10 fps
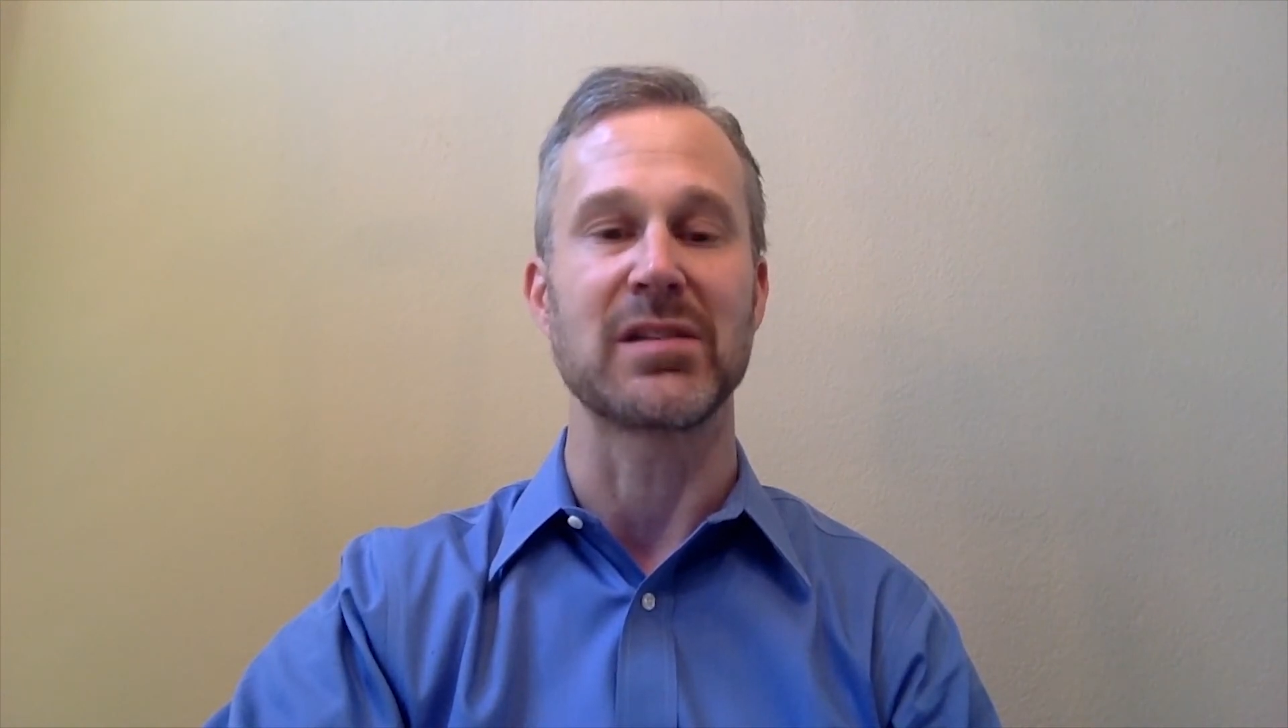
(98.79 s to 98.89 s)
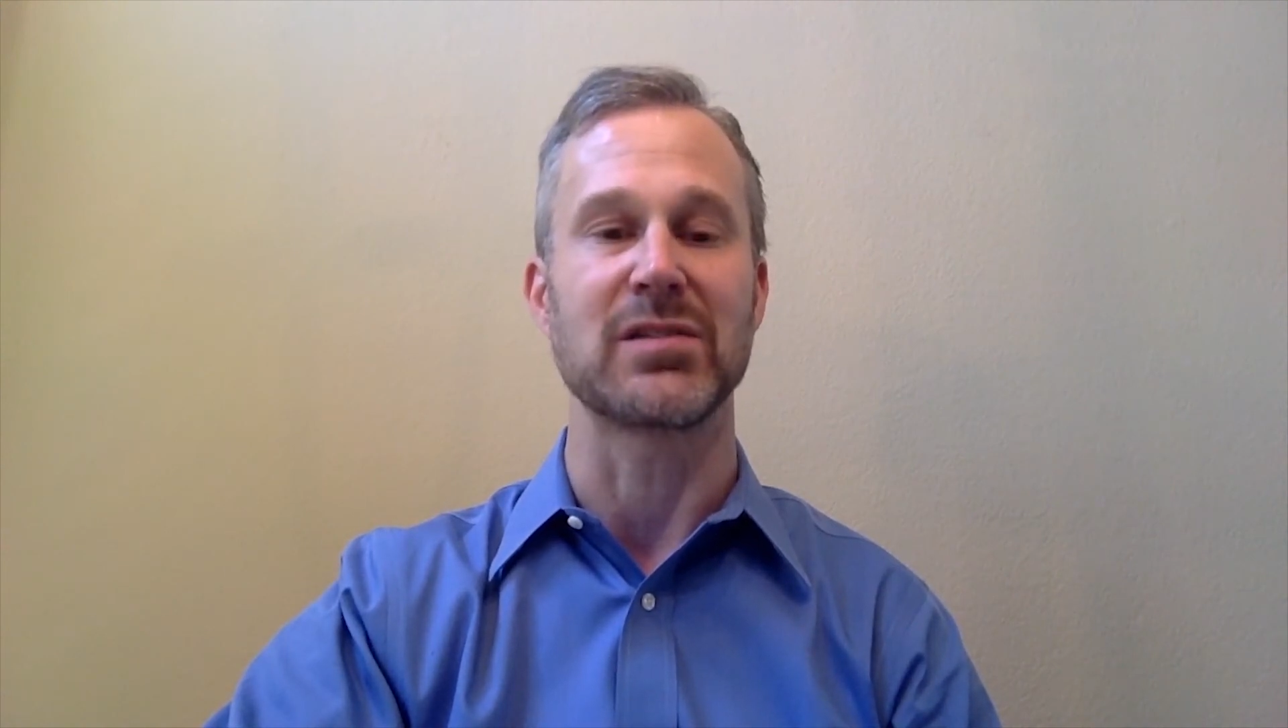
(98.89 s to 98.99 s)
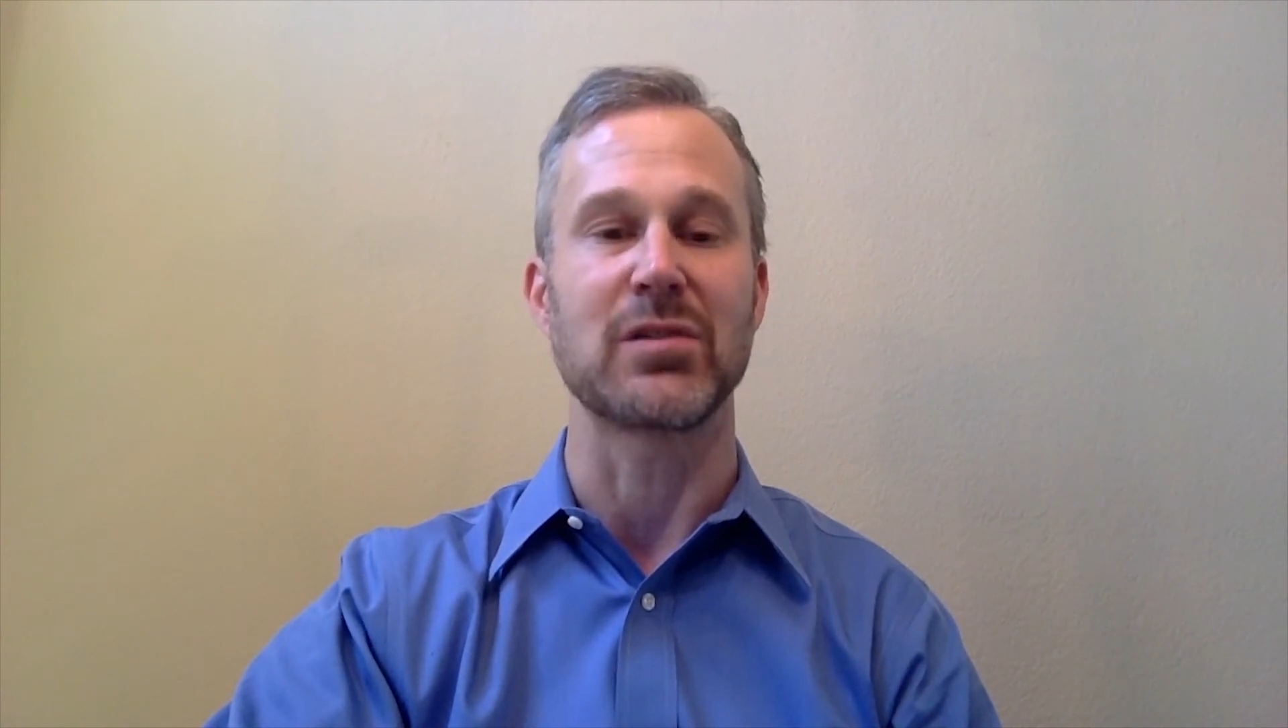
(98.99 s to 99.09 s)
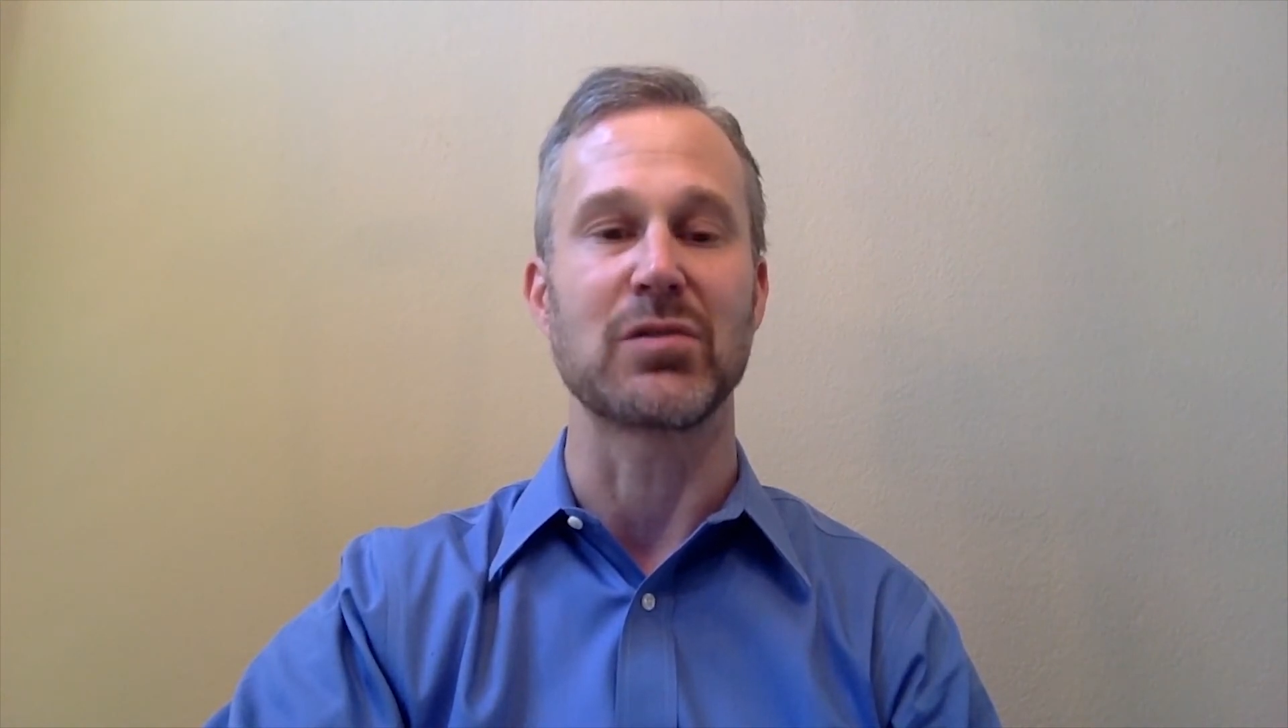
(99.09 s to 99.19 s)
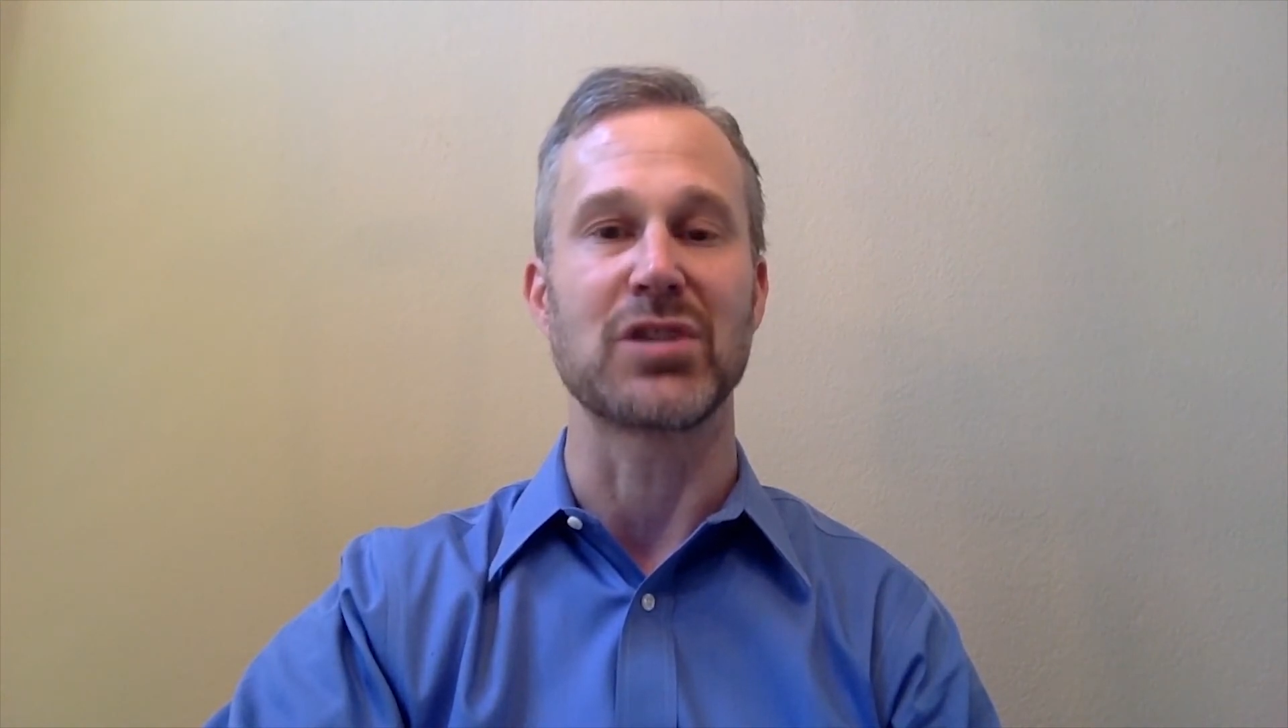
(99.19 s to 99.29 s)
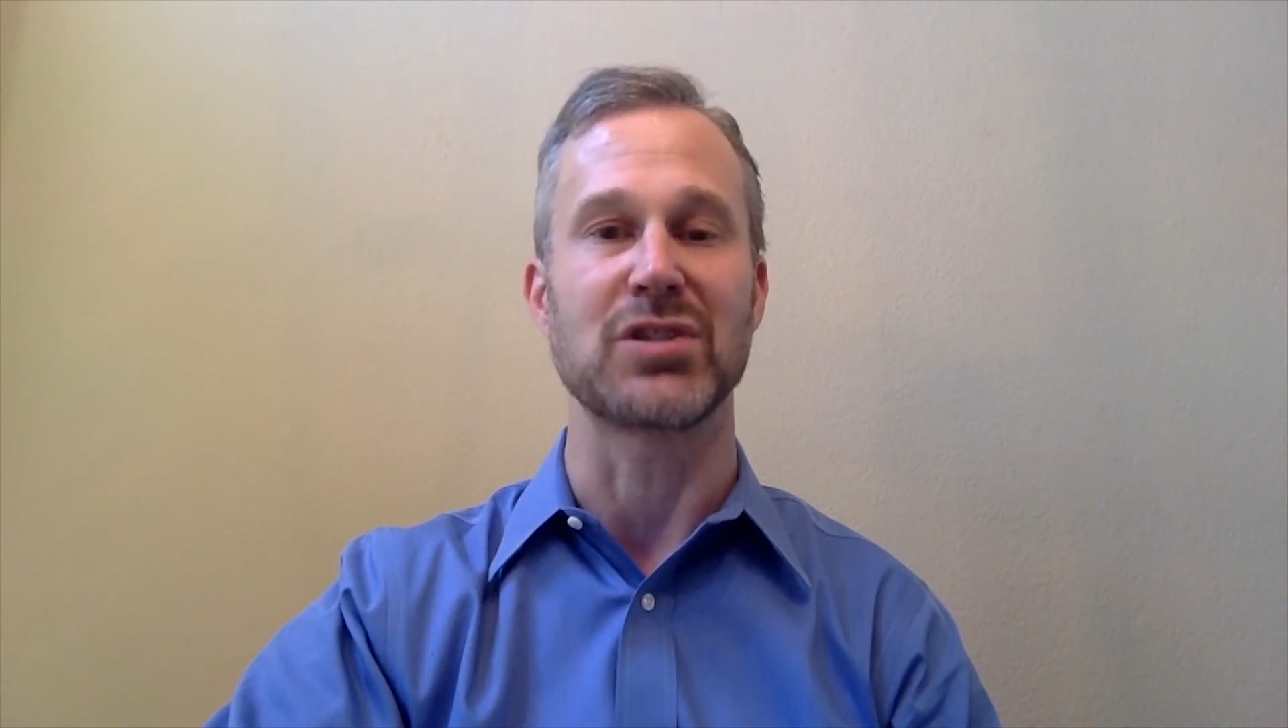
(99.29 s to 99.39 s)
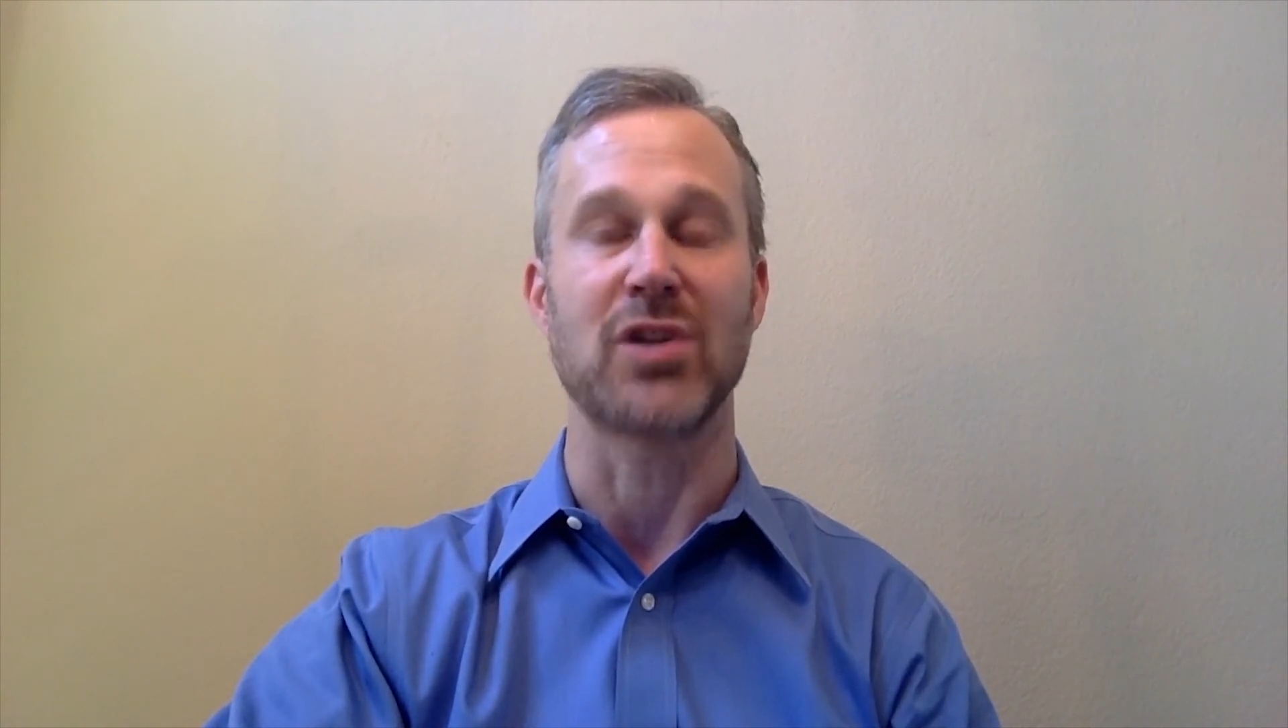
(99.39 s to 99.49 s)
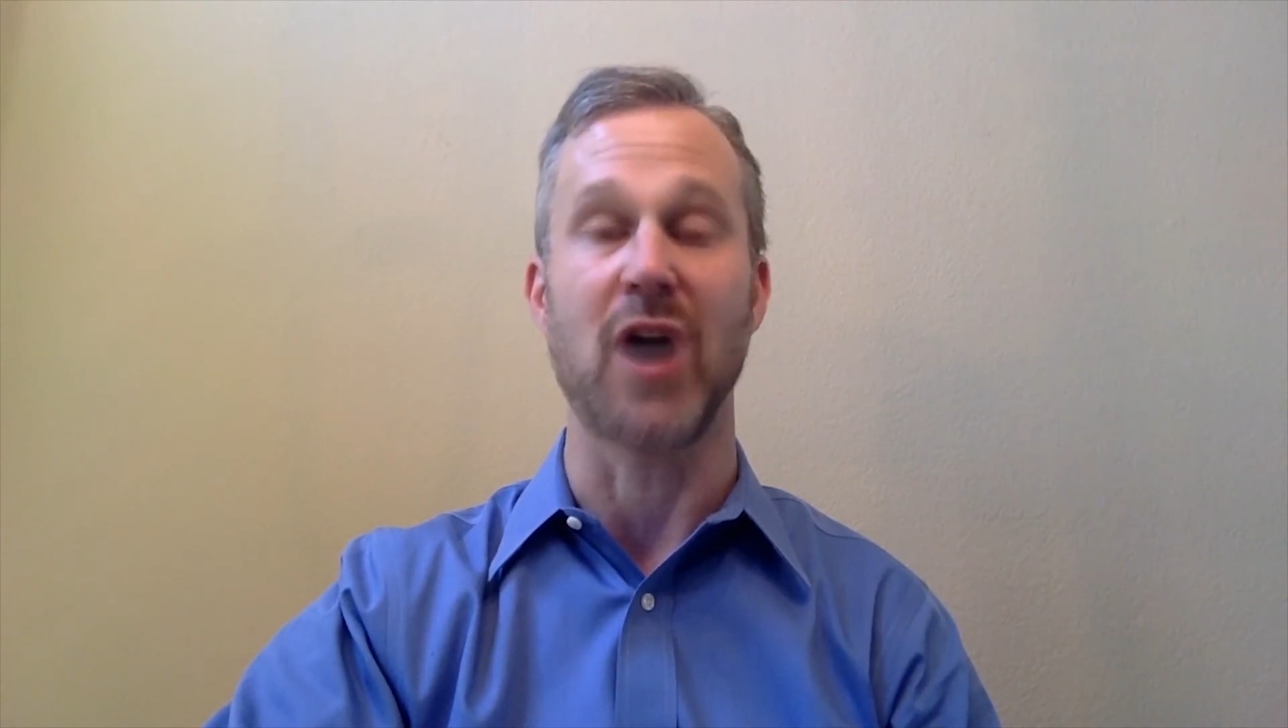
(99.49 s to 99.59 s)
Association